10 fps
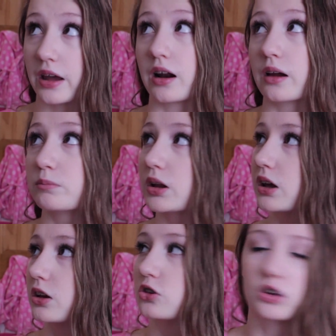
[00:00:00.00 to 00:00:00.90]
and I'm
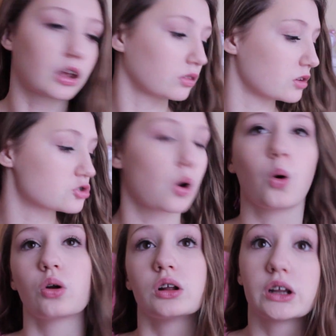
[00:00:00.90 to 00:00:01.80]
like in like these
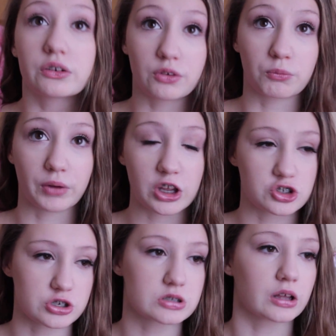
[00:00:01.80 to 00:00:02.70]
totally different
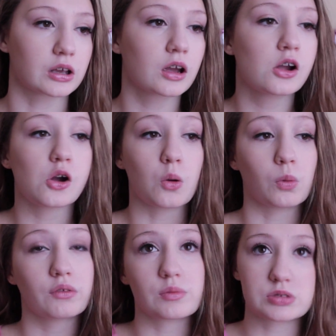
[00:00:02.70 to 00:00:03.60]
ranges. Like,
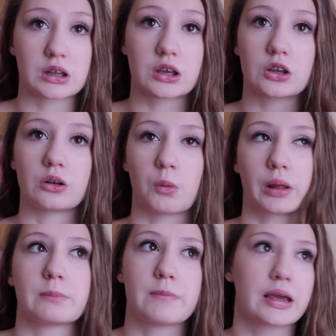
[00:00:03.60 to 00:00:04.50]
one of them's like, you know,
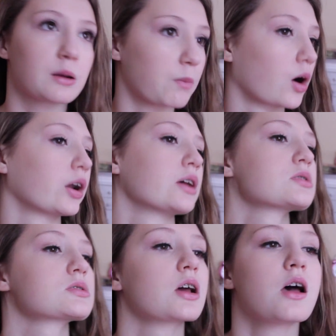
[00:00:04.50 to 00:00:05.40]
like makeup
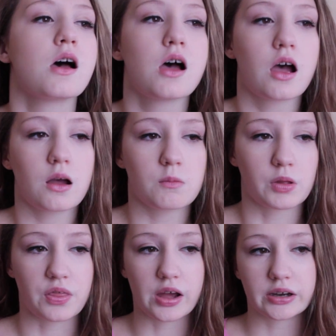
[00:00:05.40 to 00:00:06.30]
artist,
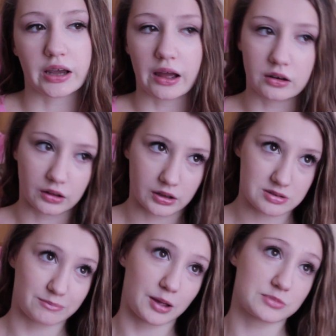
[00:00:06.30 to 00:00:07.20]
but then again, like
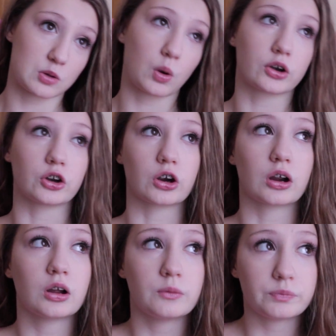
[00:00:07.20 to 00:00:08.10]
sometimes I
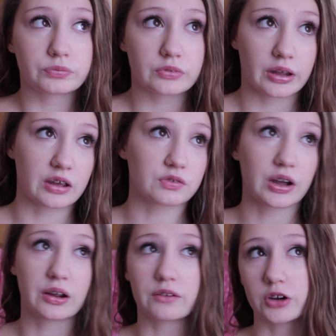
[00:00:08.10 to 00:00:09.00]
wonder if
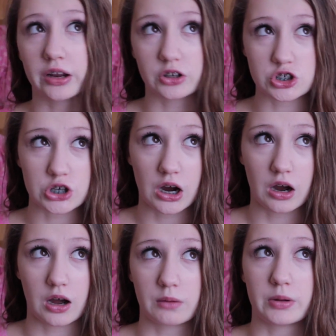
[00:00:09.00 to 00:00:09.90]
I ever get a
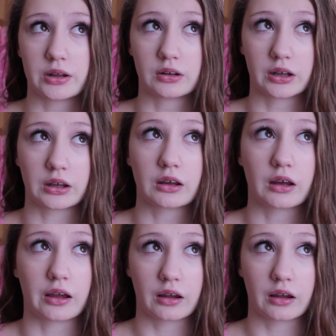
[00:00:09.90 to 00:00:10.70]
job and like